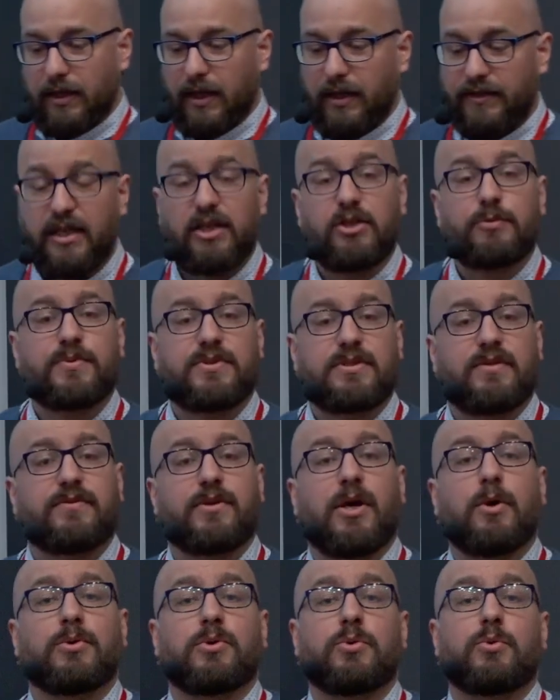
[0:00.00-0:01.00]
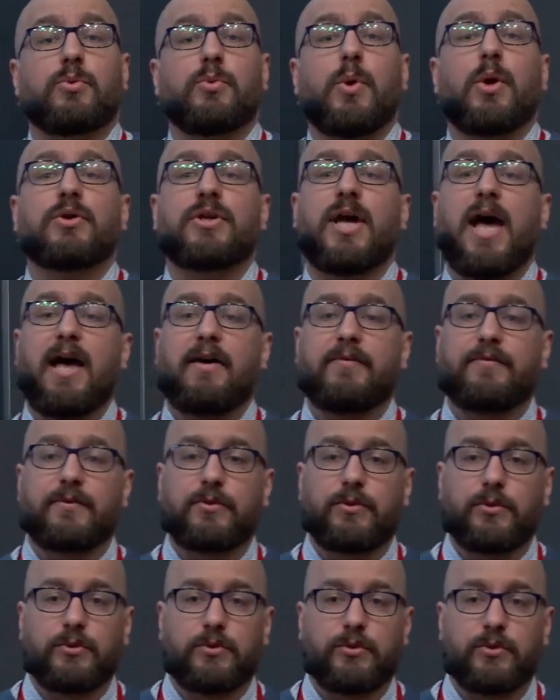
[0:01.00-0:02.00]
another piece of code, you won't have
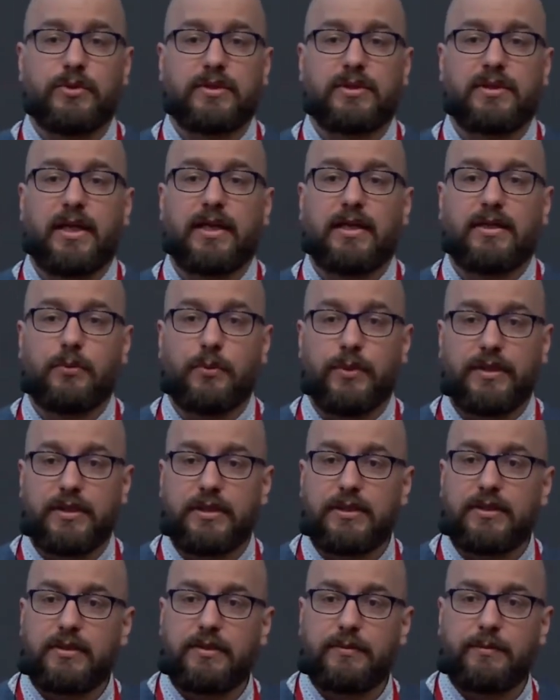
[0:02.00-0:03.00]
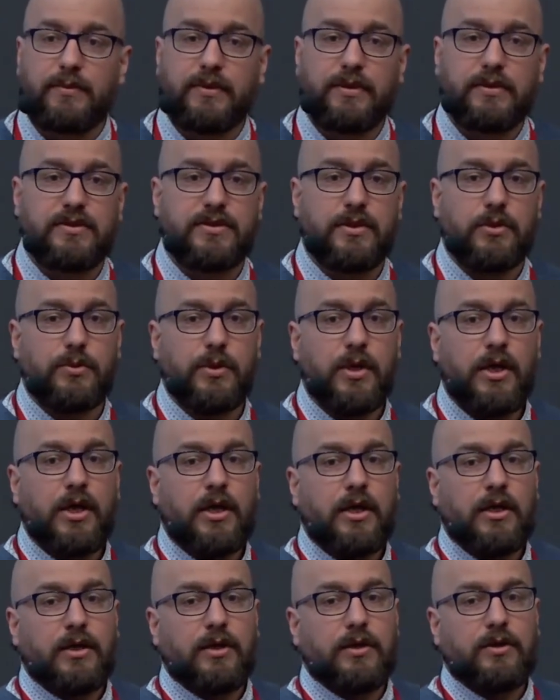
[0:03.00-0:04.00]
to do it like we did. So
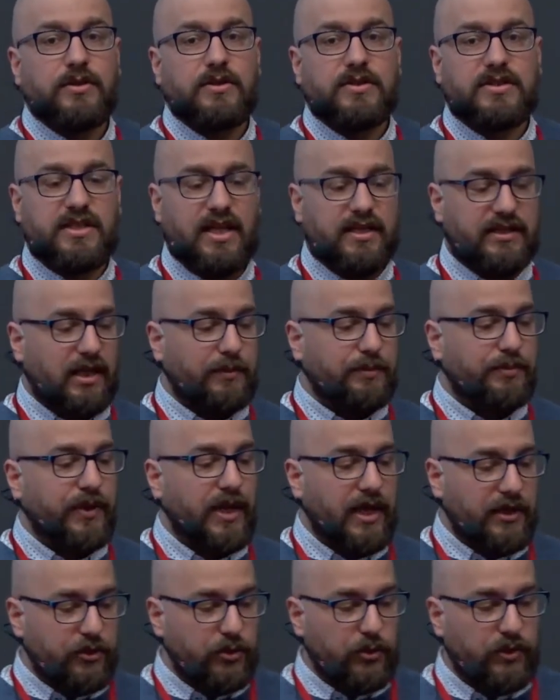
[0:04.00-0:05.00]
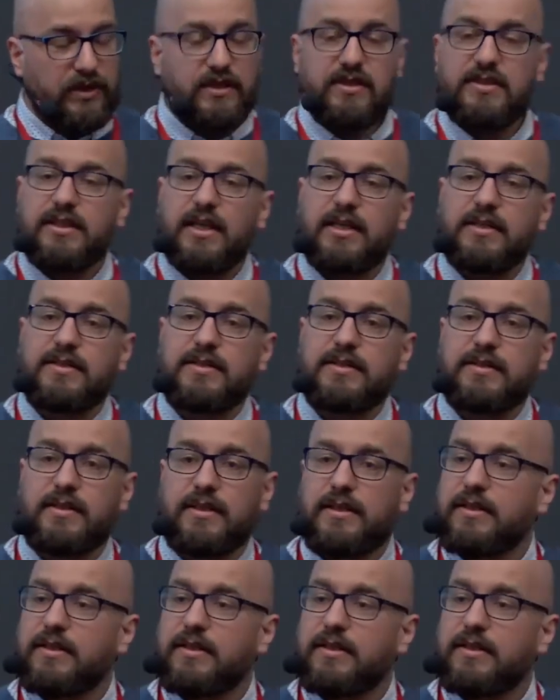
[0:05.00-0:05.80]
set up a new instance